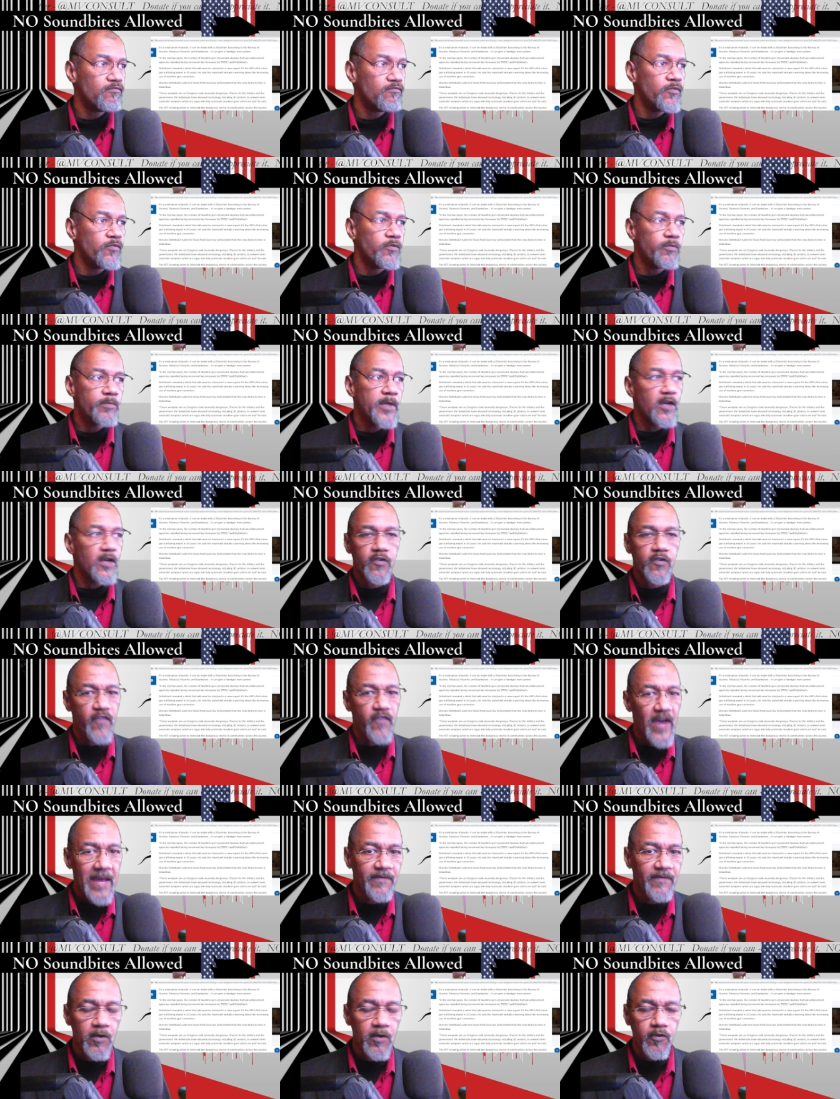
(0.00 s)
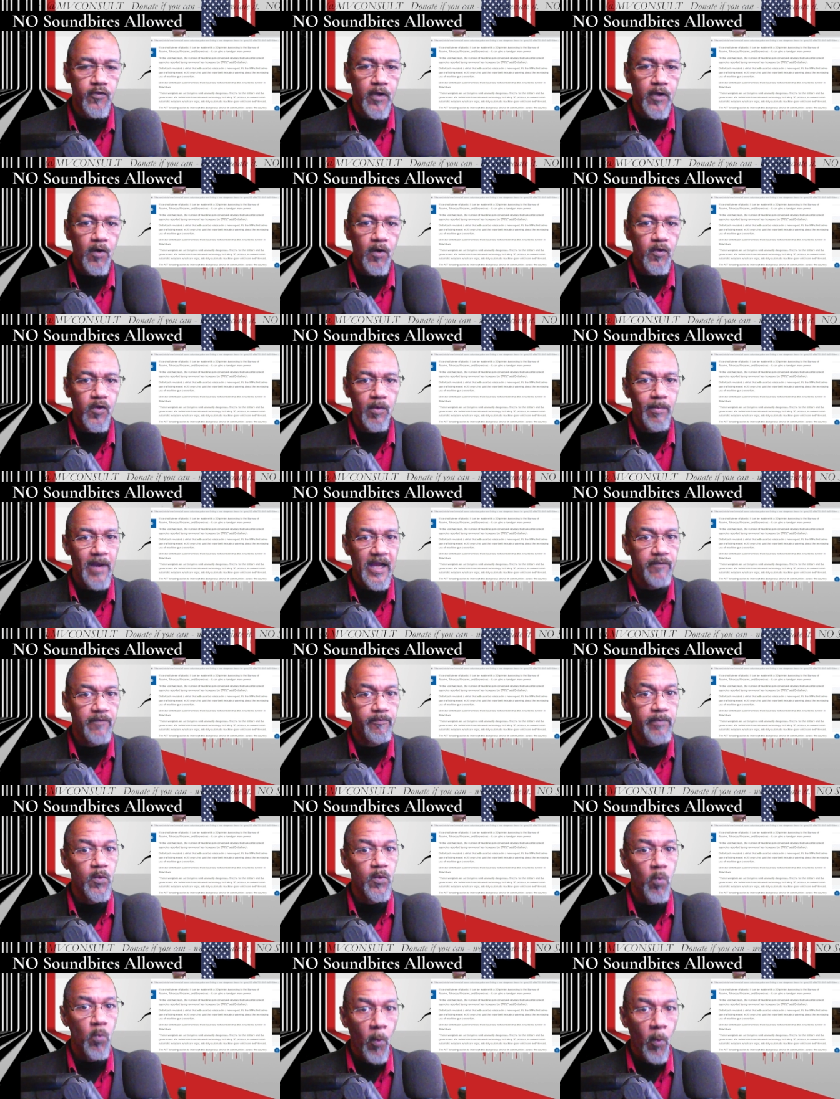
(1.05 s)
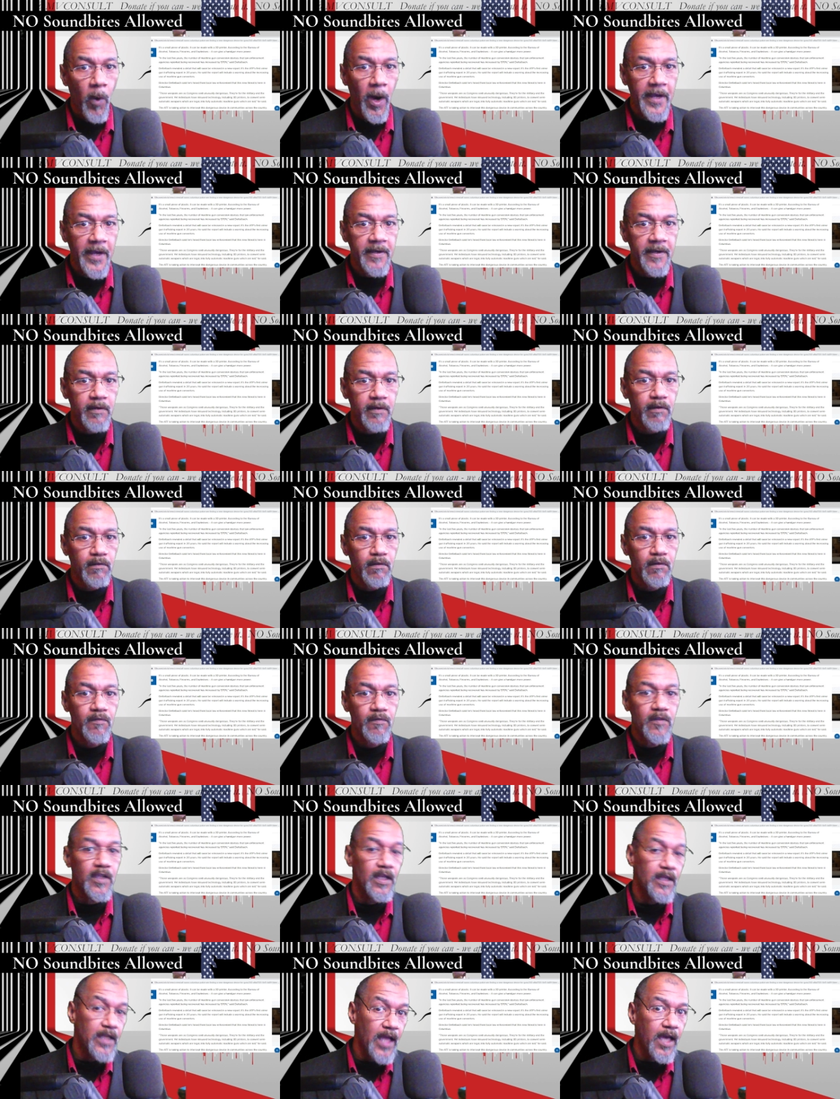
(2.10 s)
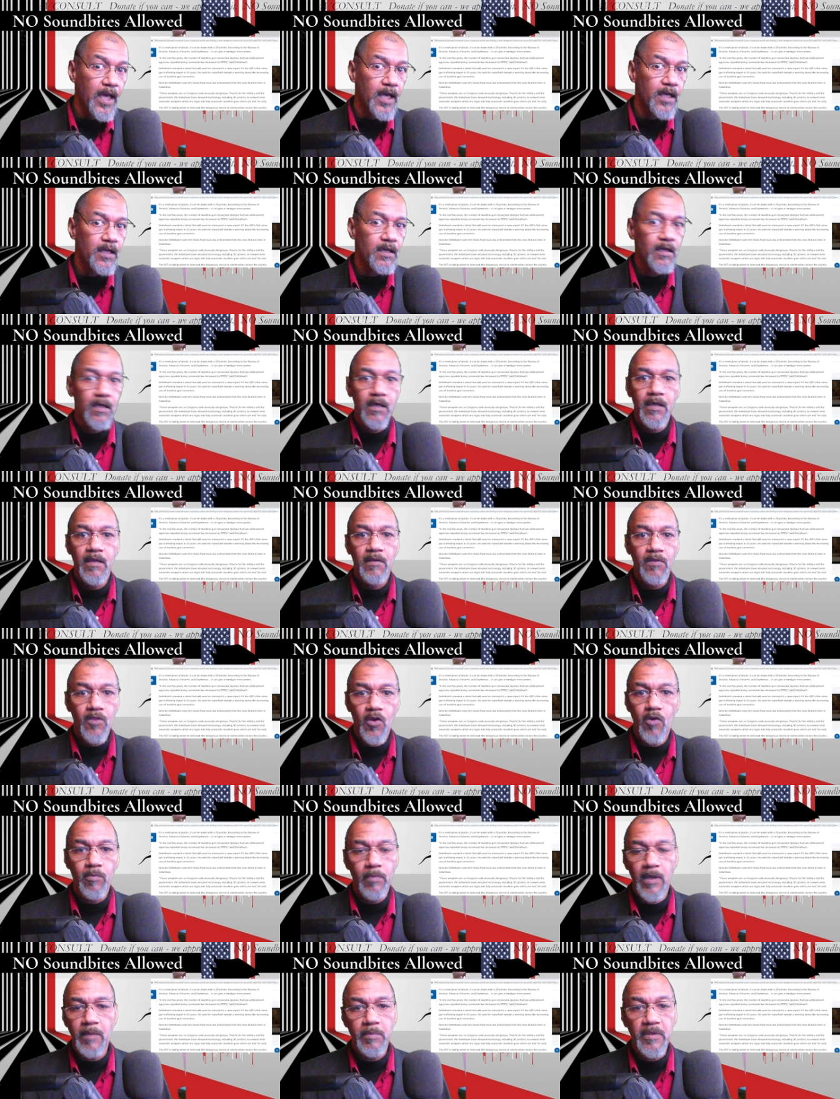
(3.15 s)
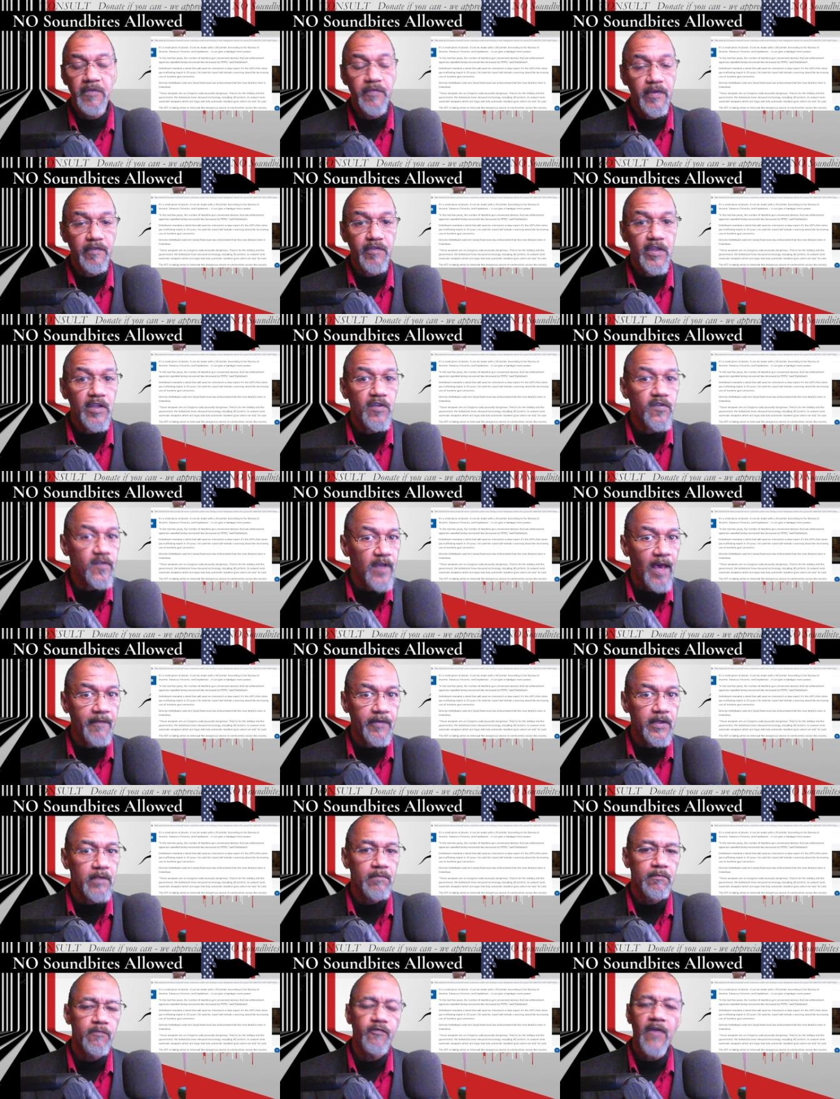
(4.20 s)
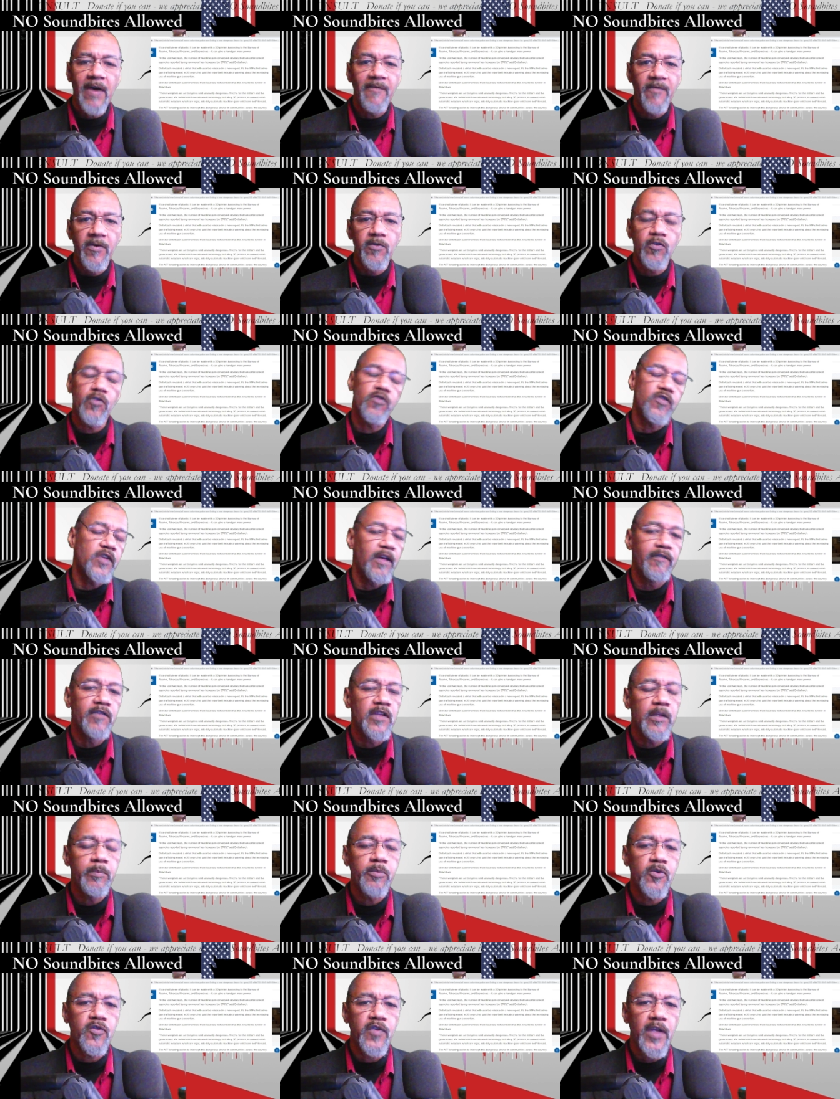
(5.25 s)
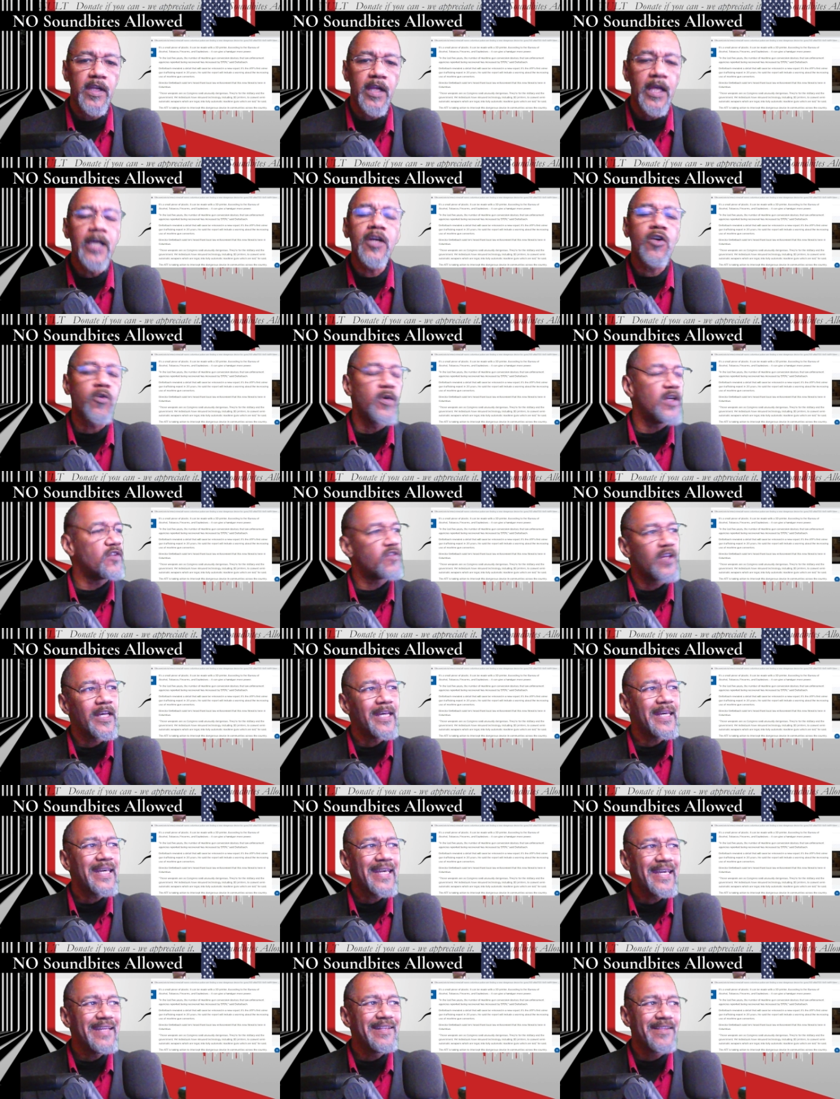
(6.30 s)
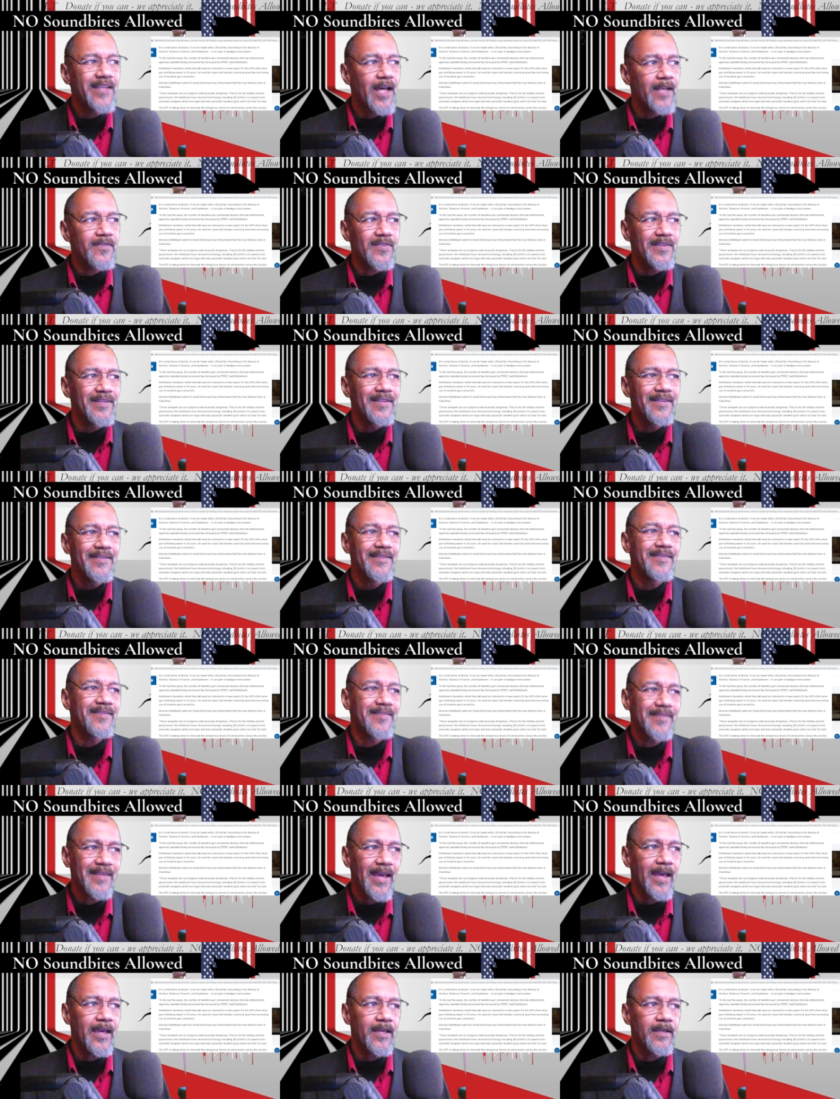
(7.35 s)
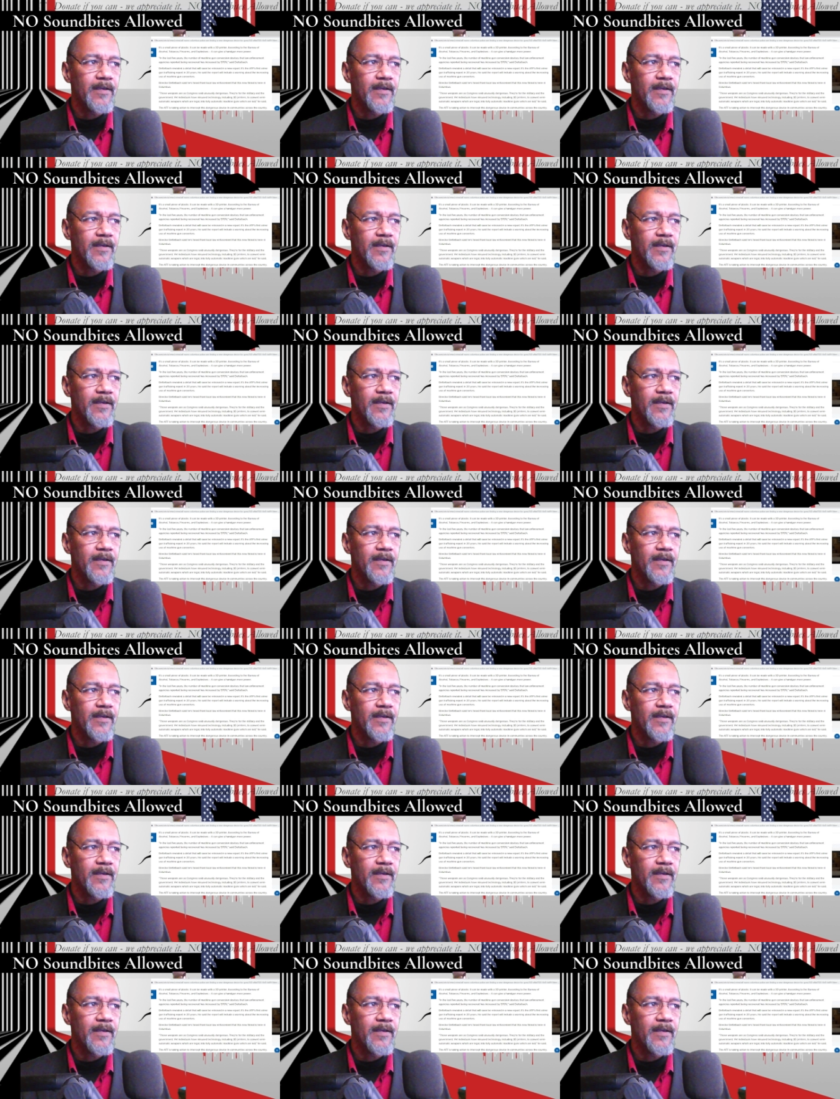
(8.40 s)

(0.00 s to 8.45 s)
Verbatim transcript: Because five years ago, there might have been one. Today, there may be 57, 570% increase. He doesn't say.